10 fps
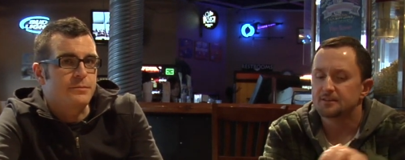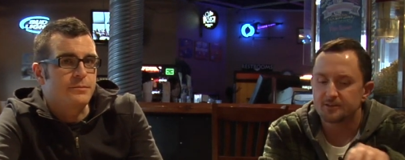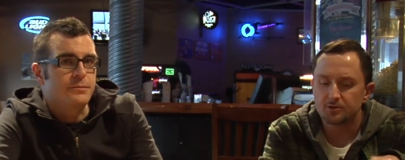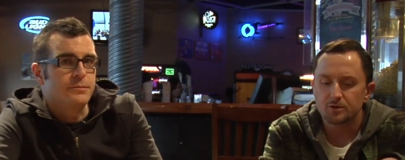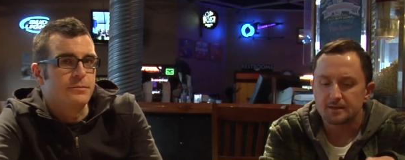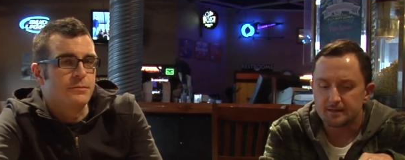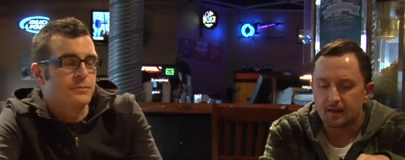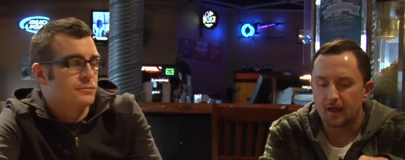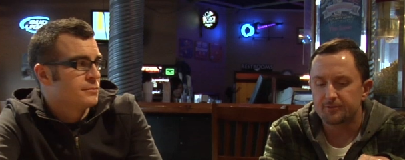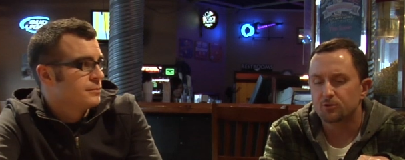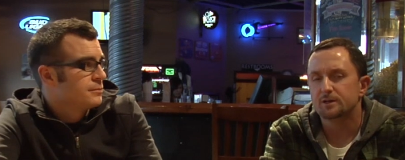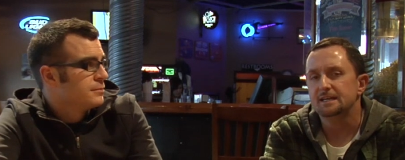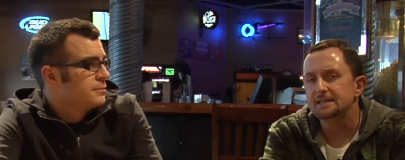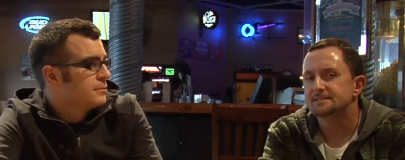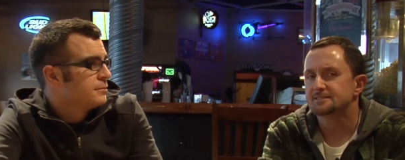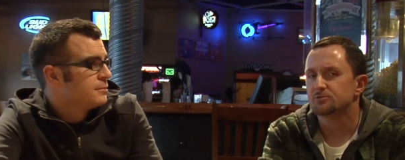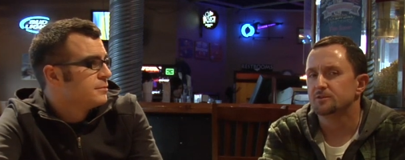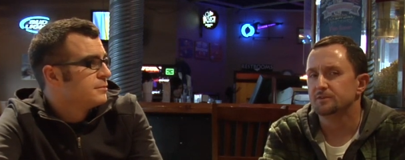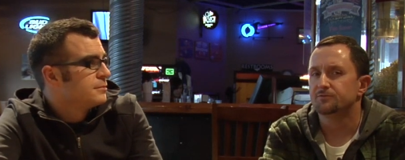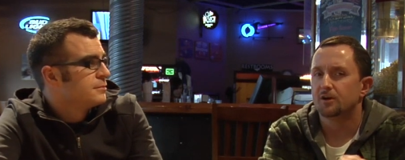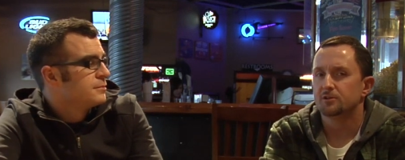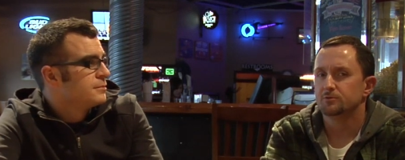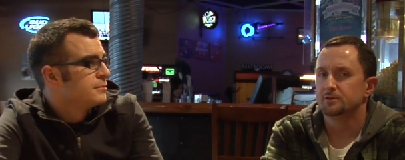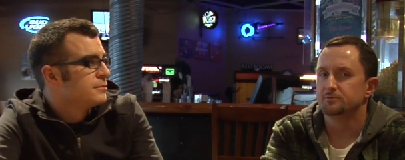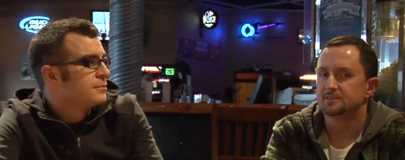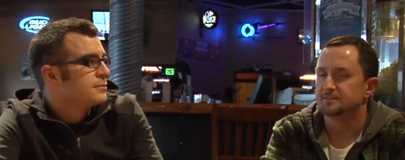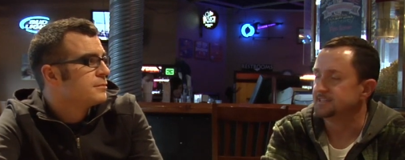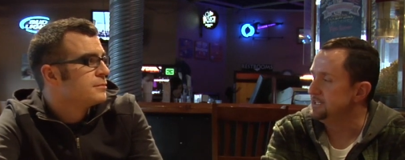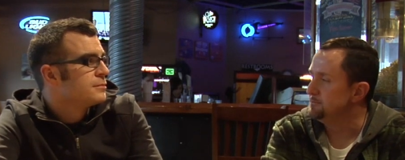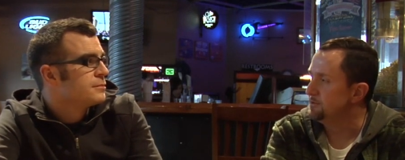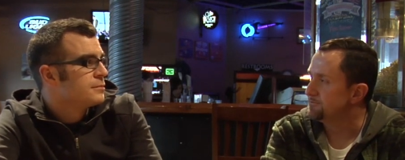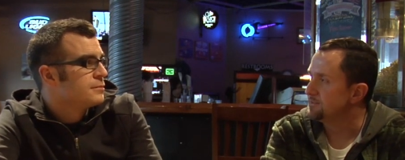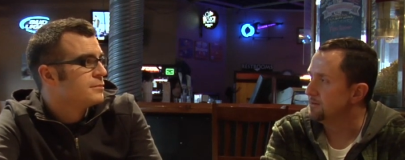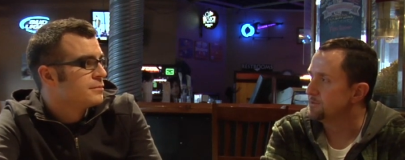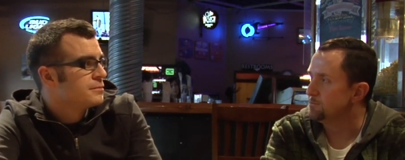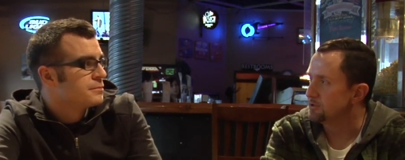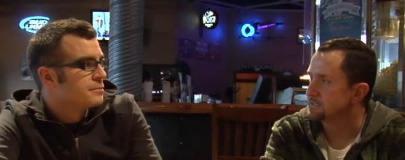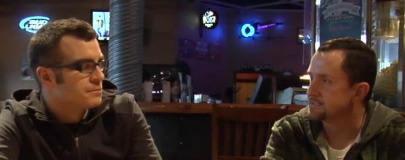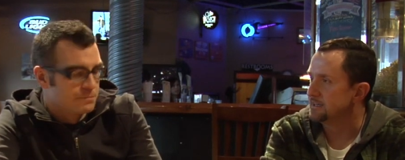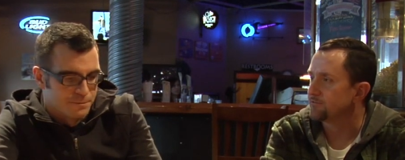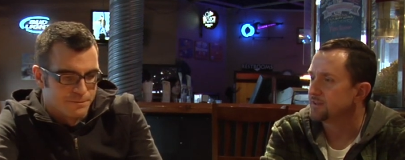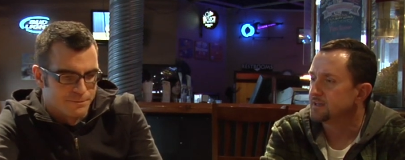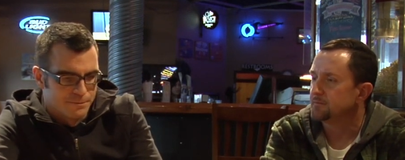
Speaker 1: though. Though it is sort of in following with the theme of, of the book itself, mm-hmm.